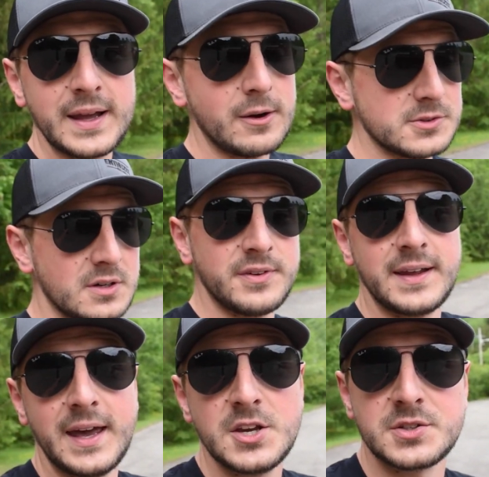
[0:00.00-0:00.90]
I was on
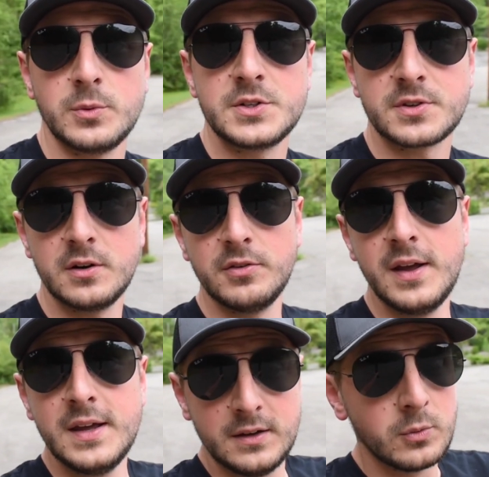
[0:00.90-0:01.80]
vacation. We
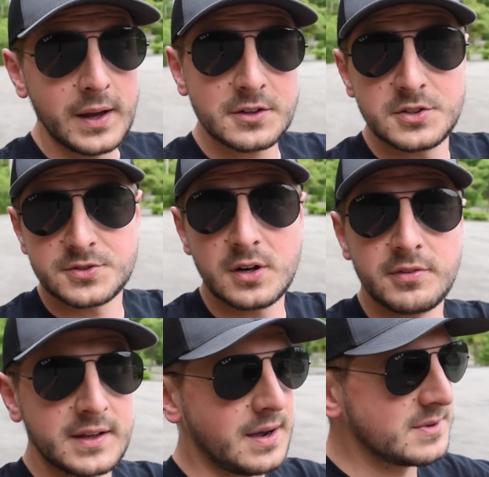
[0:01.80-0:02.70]
actually drove
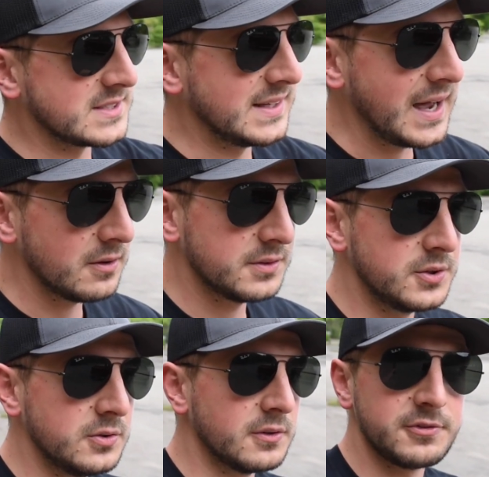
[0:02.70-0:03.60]
the Cummins down
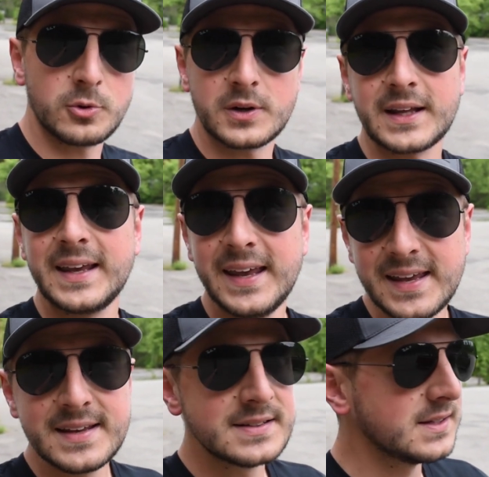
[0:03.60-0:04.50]
to the Florida
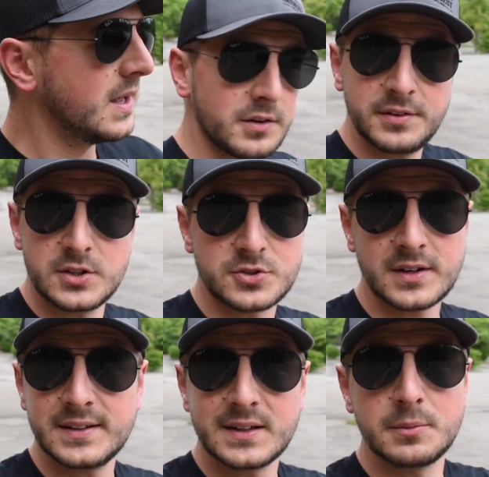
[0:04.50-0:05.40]
Keys. Honestly,
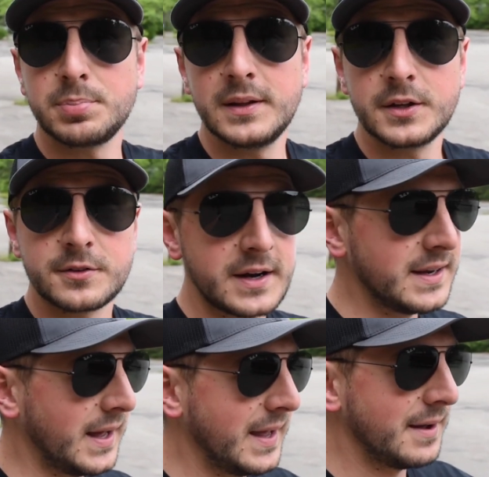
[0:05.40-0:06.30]
truck did completely
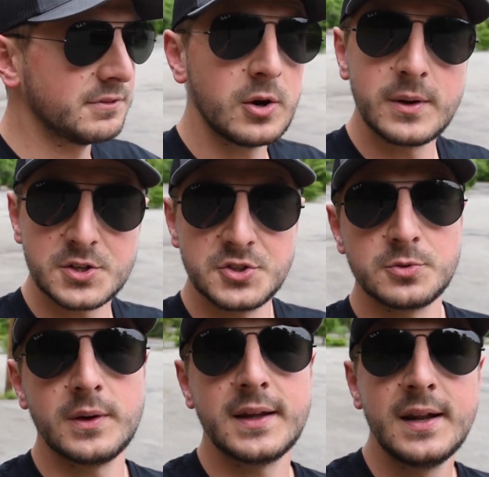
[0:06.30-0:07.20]
great. I have no
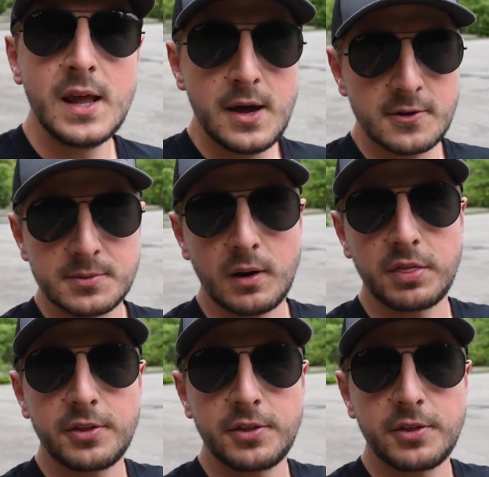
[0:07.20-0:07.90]
issues with it. It was about